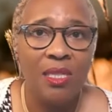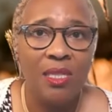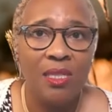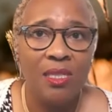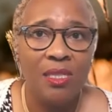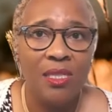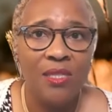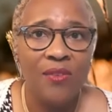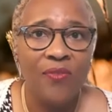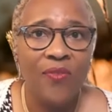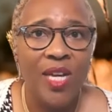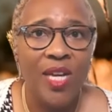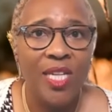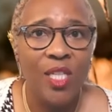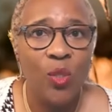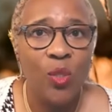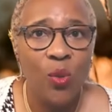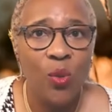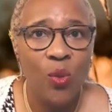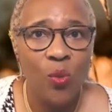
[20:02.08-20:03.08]
to
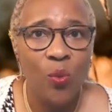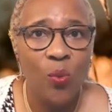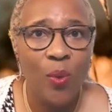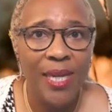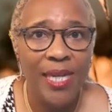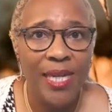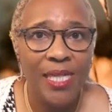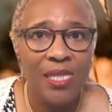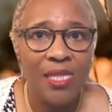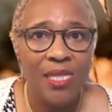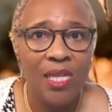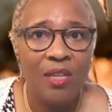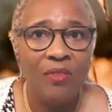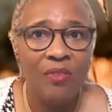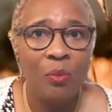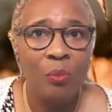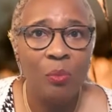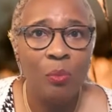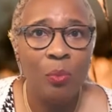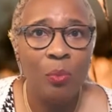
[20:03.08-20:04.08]
find new ways of
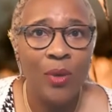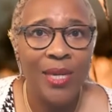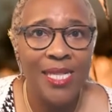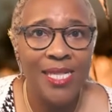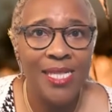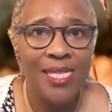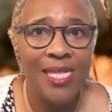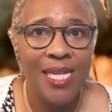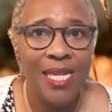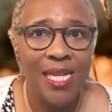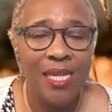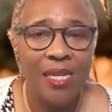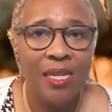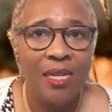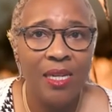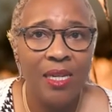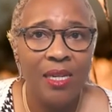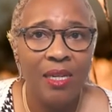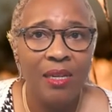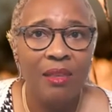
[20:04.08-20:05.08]
embracing
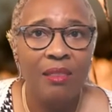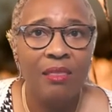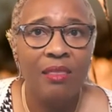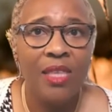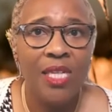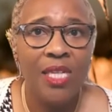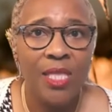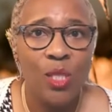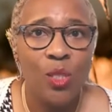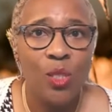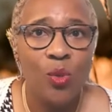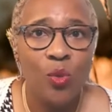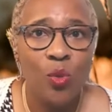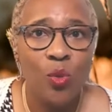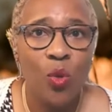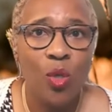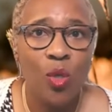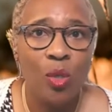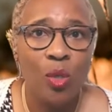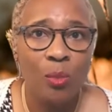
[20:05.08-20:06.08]
this new
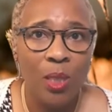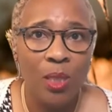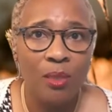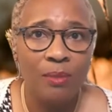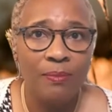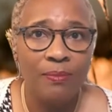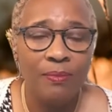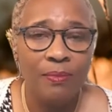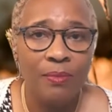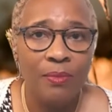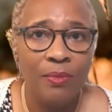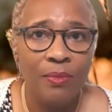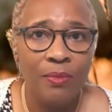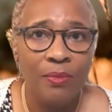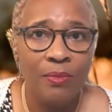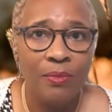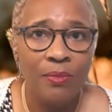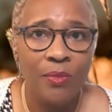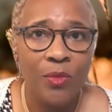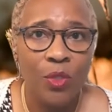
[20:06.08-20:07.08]
normal.
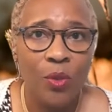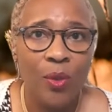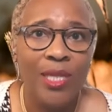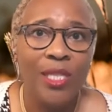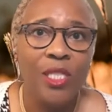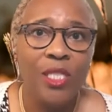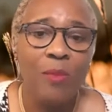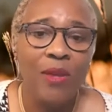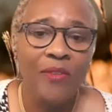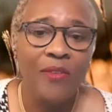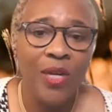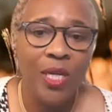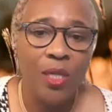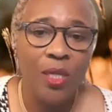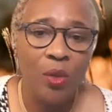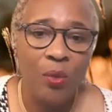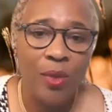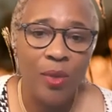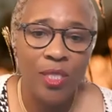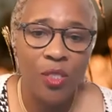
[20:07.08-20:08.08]
So here's my final
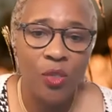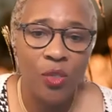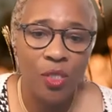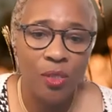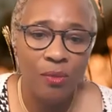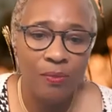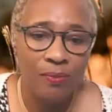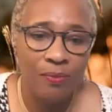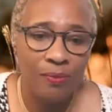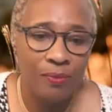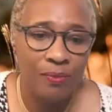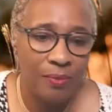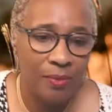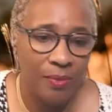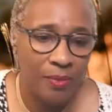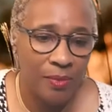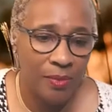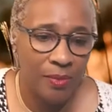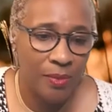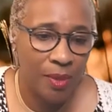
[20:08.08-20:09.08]
question.
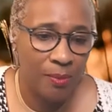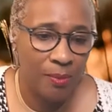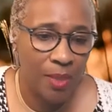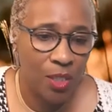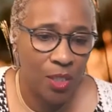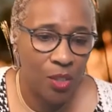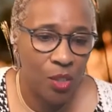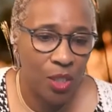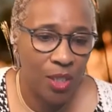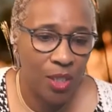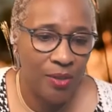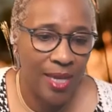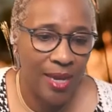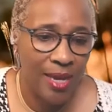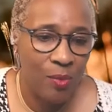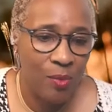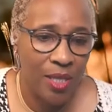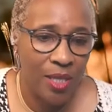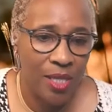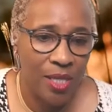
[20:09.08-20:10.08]
I'm going to share
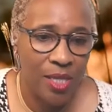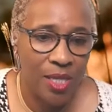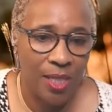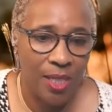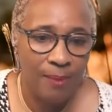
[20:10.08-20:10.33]
that with you.